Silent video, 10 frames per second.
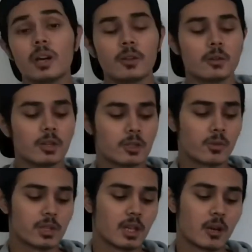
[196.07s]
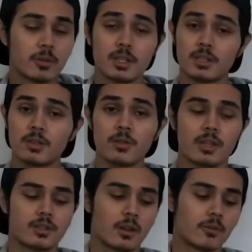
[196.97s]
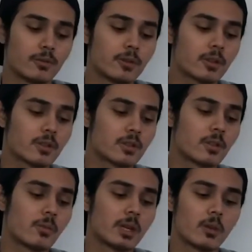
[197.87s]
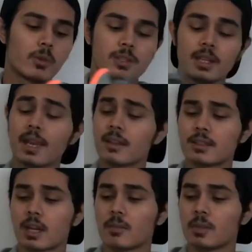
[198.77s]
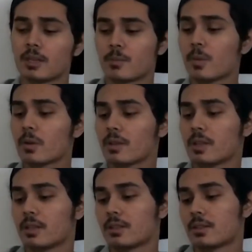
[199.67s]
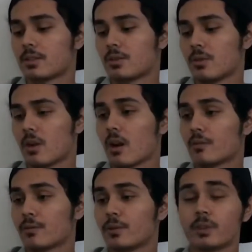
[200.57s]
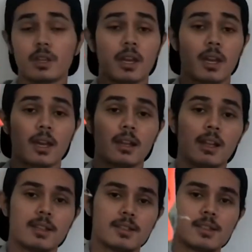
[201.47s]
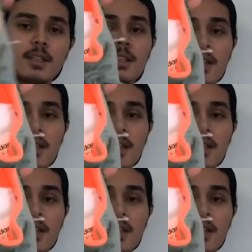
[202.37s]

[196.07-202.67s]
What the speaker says: I know you guys want to see how this shoe is on foot, so without wasting any time, let's put this shoe on foot and let's see